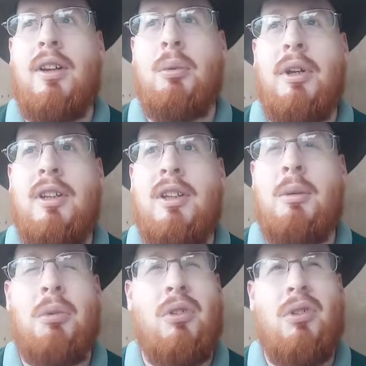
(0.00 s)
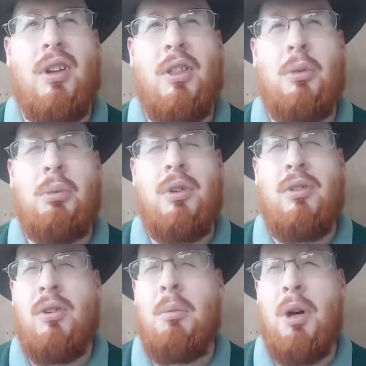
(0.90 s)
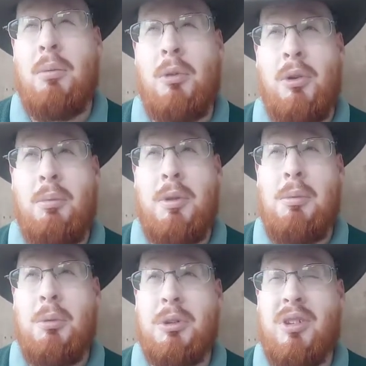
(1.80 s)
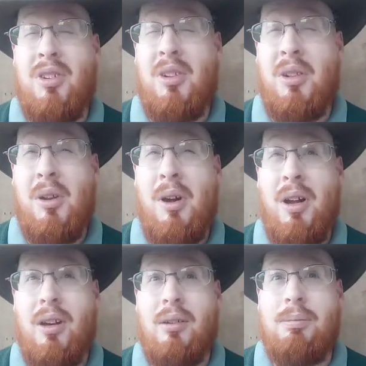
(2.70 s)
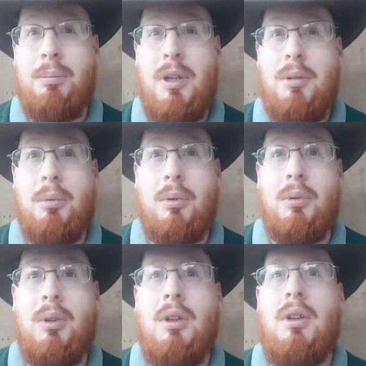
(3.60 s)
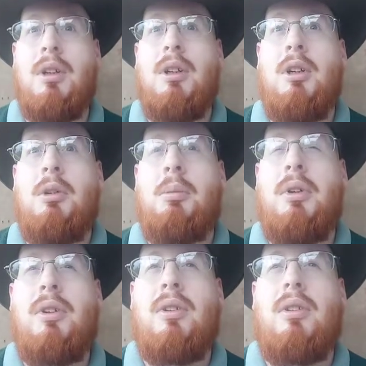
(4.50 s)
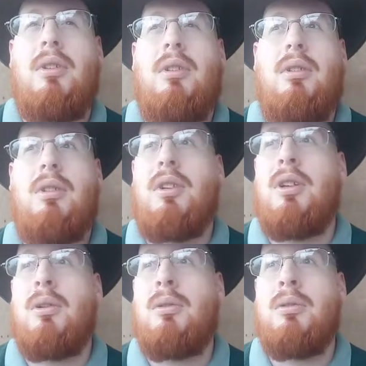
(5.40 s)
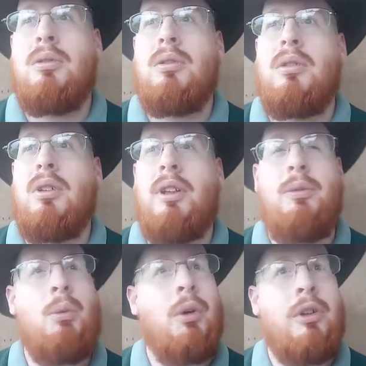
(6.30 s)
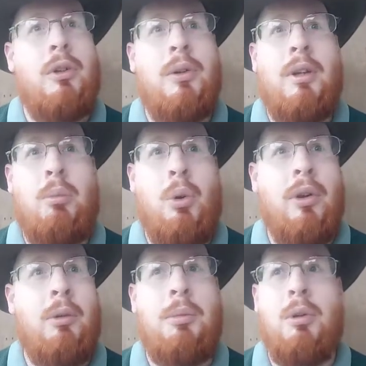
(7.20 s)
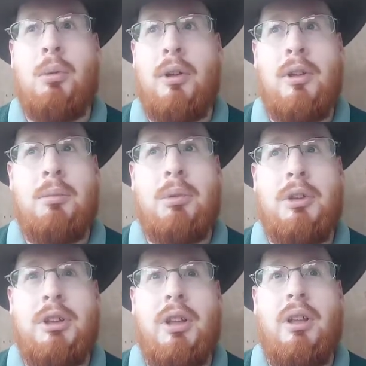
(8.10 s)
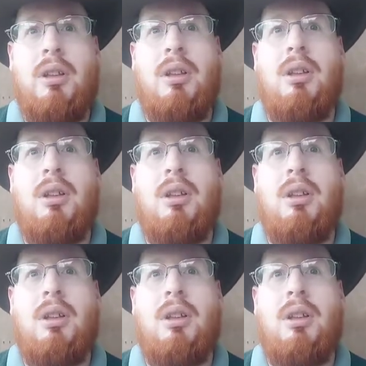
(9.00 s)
I ran the numbers. It's like 3 some odd million people, which is a lot of people. But and if you want to donate more, that would be greatly appreciated.